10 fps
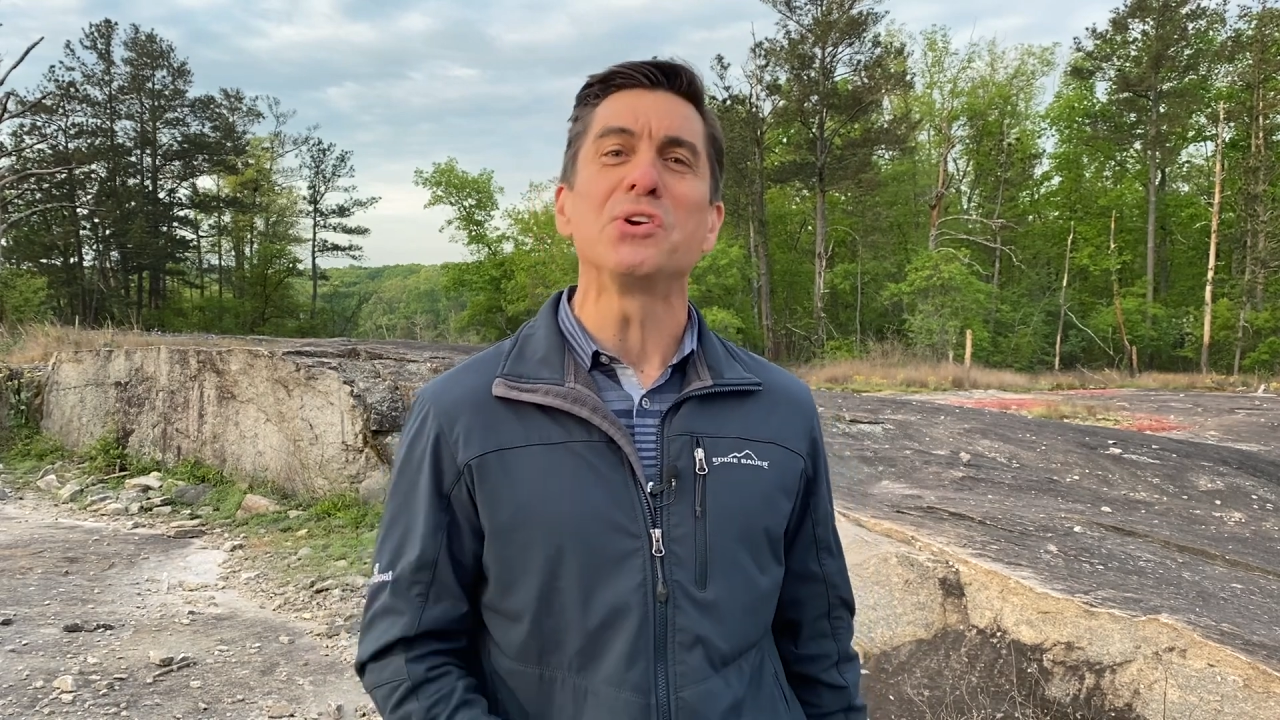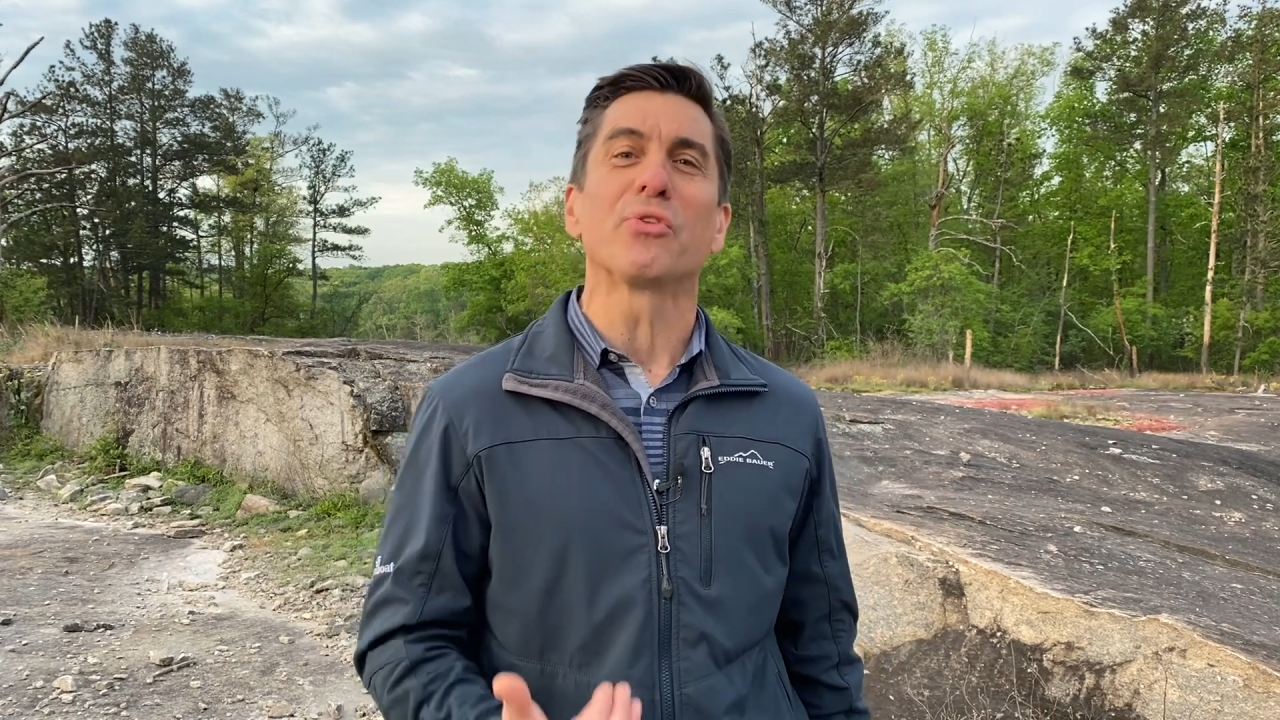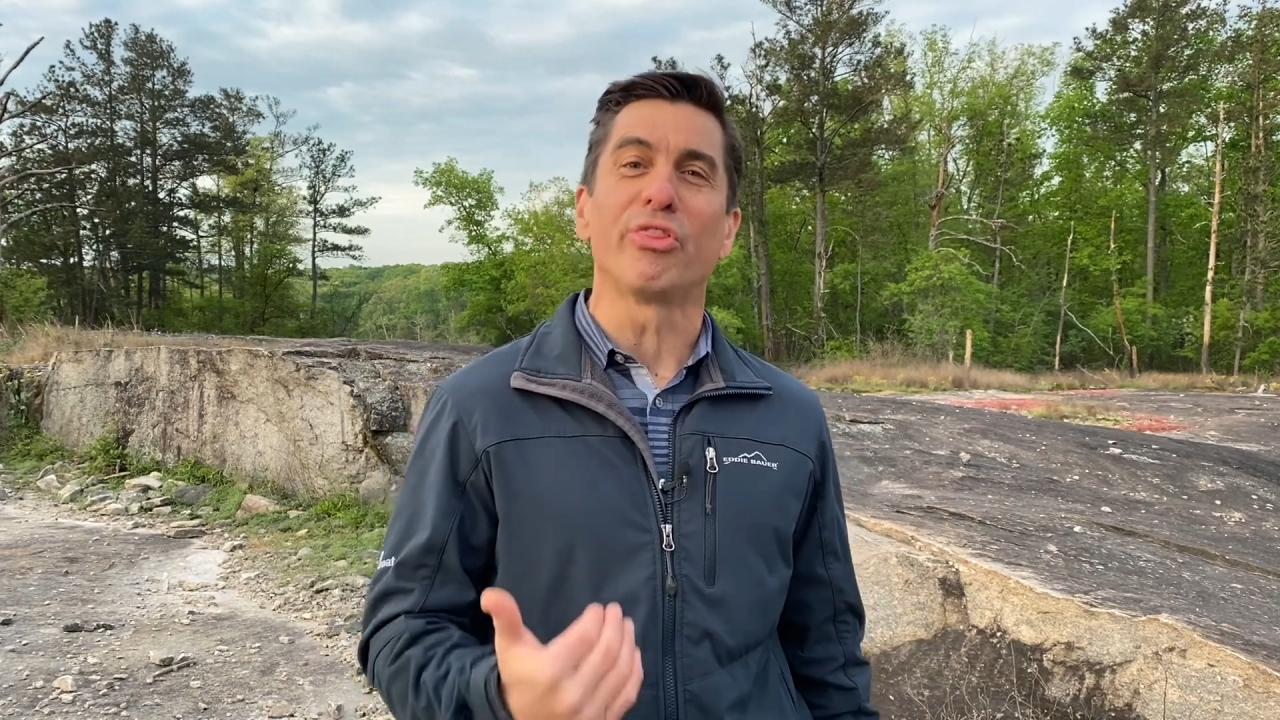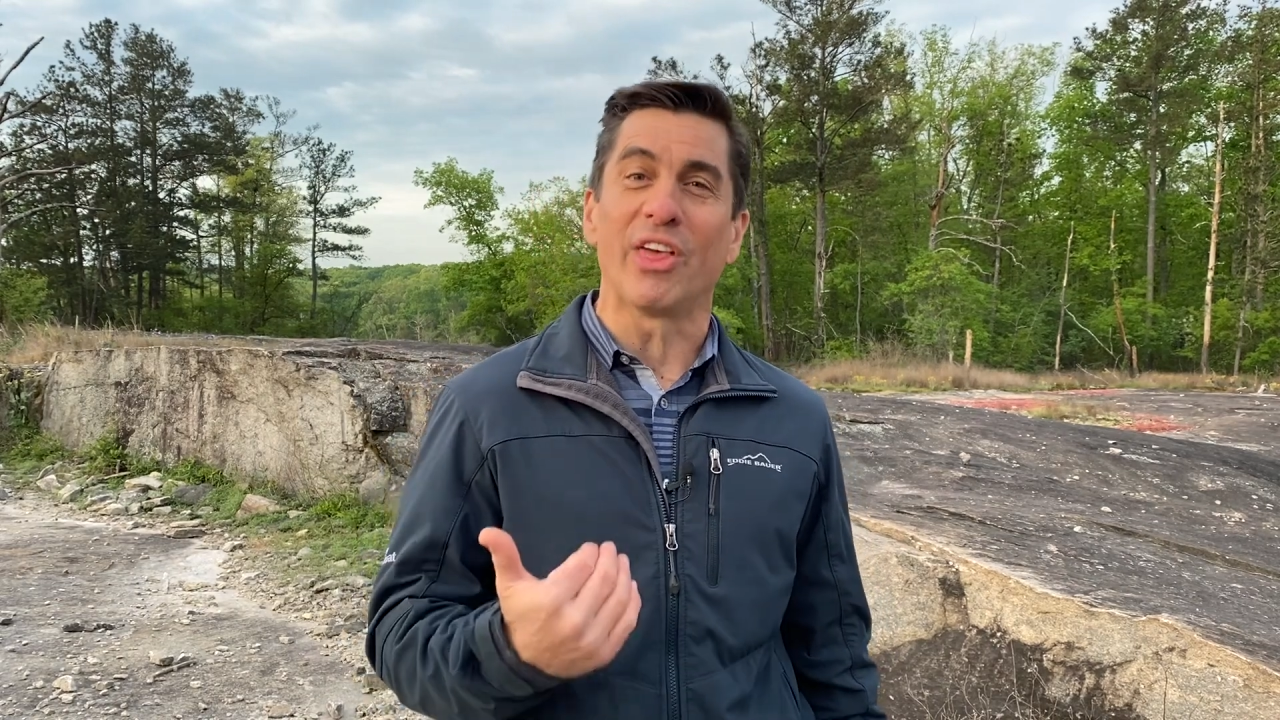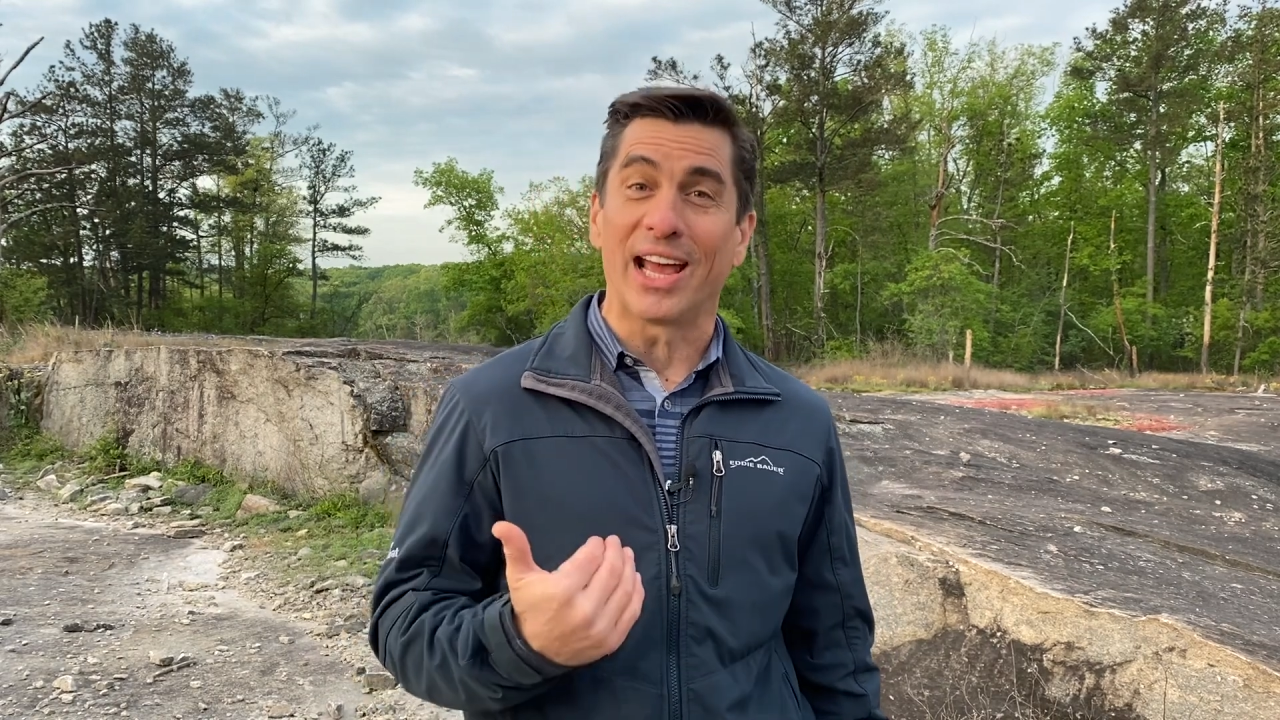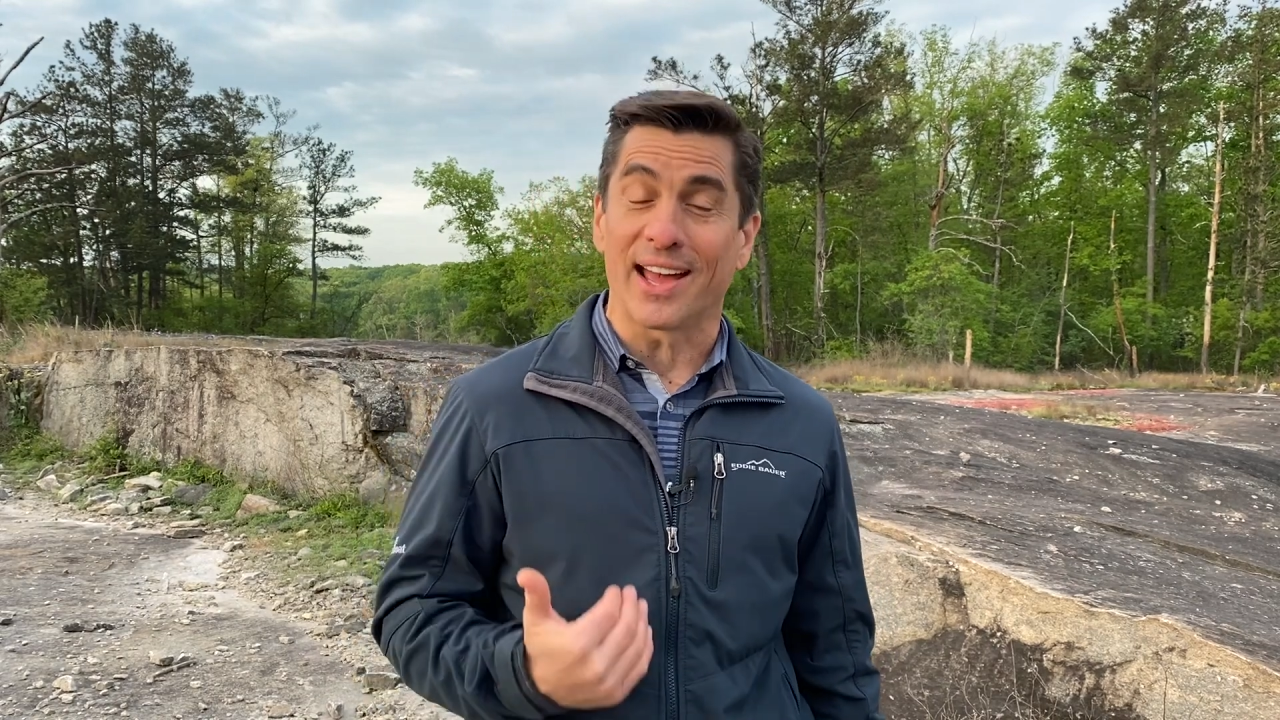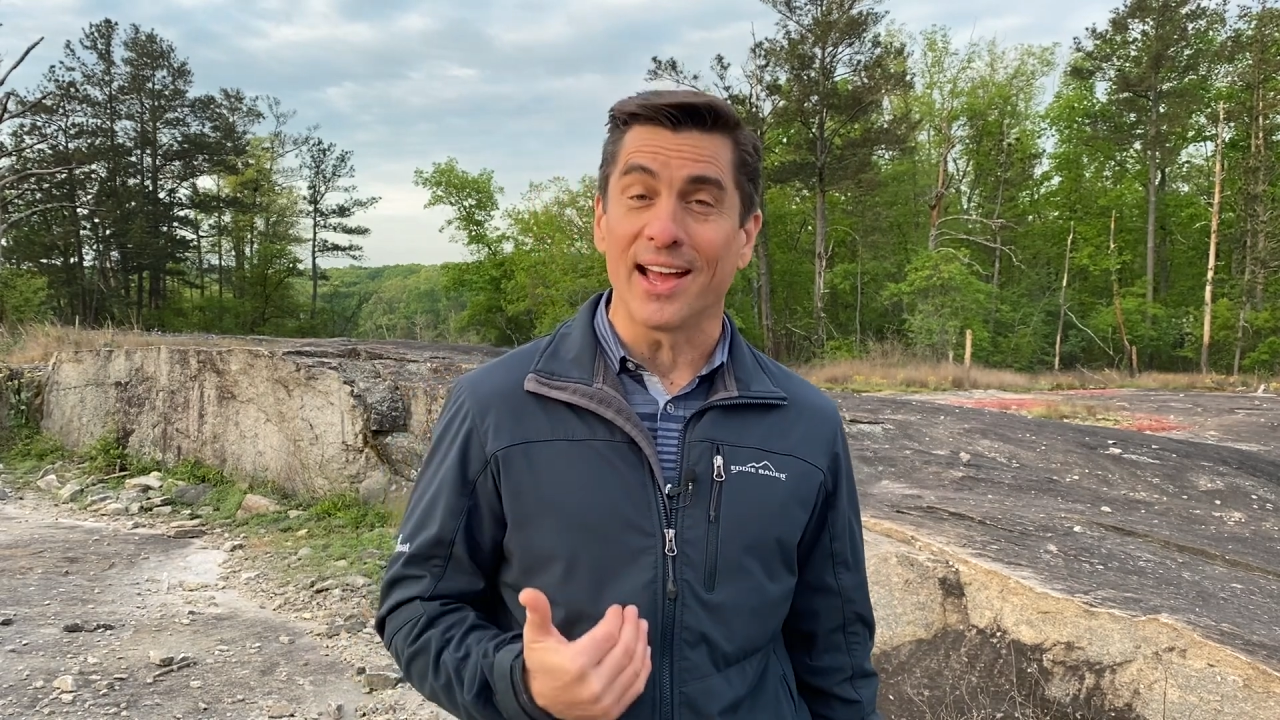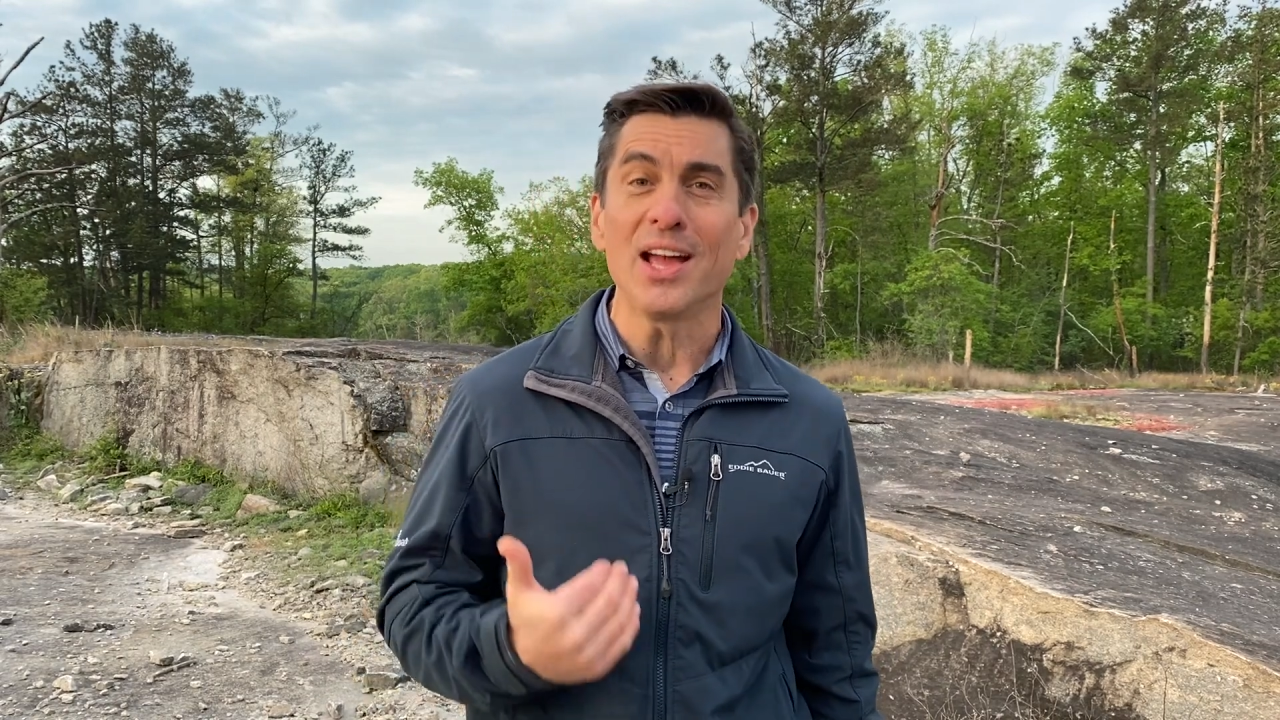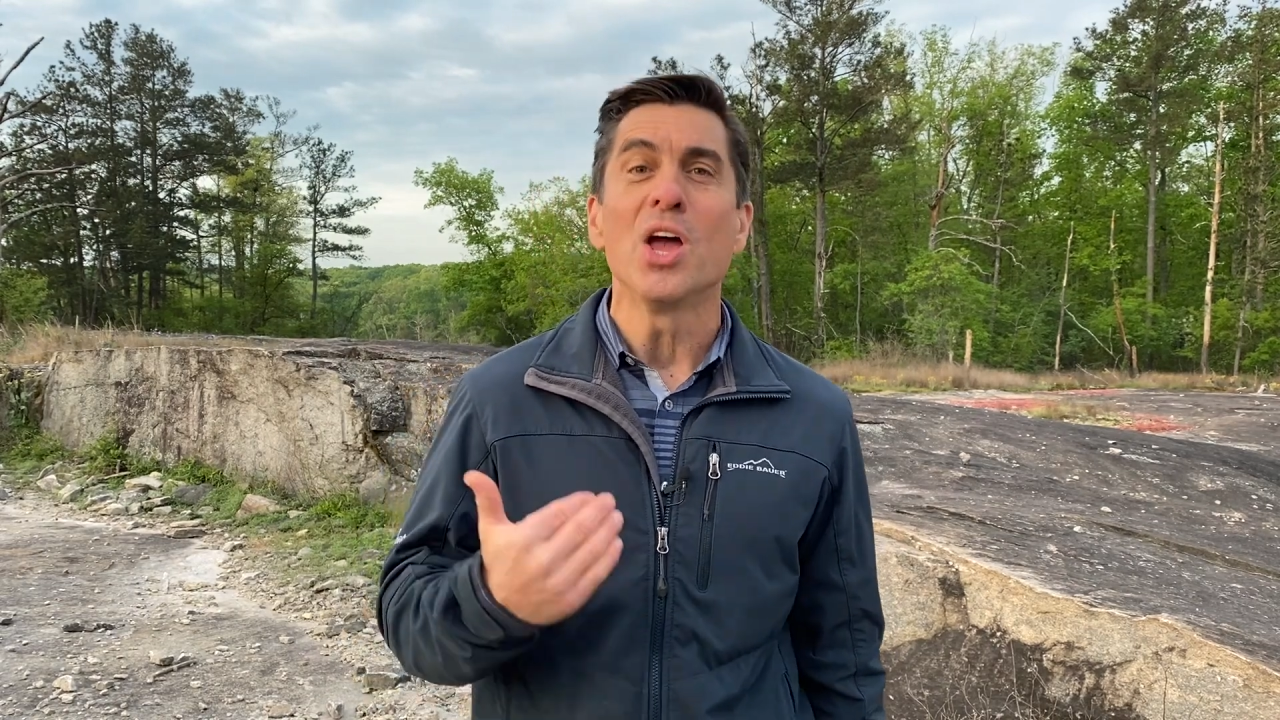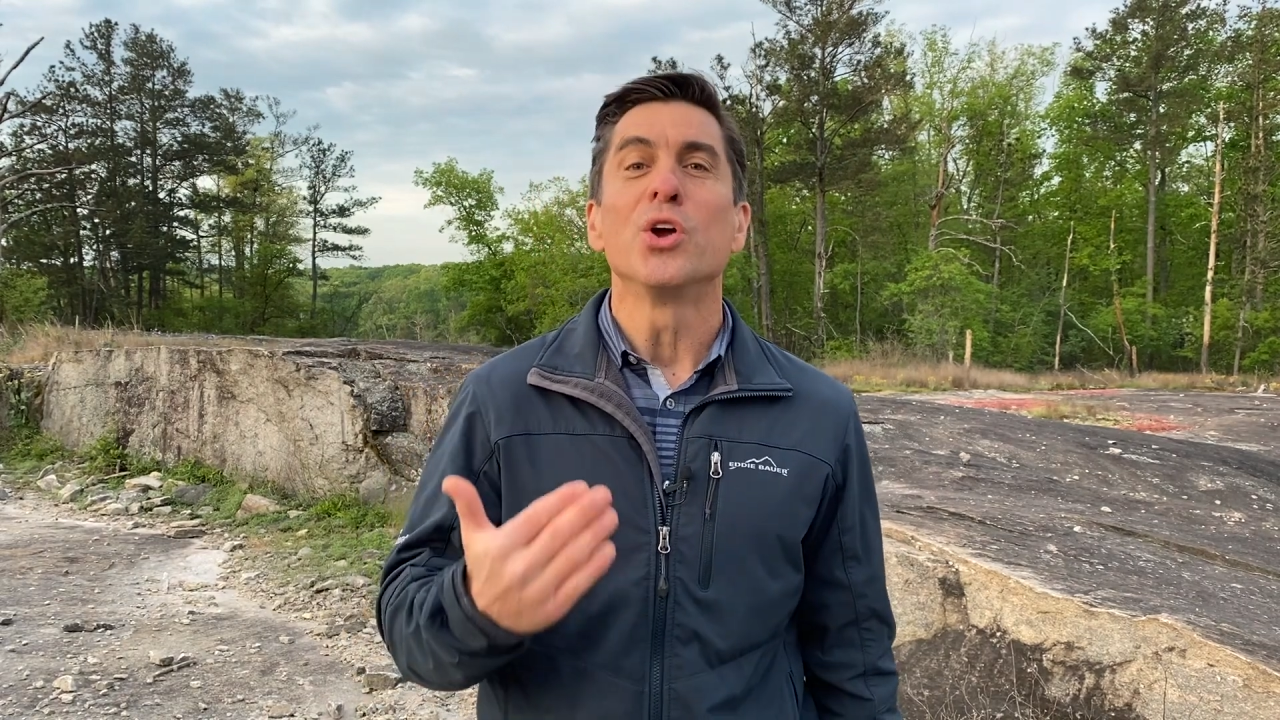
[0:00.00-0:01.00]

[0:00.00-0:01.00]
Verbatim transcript: your thinking,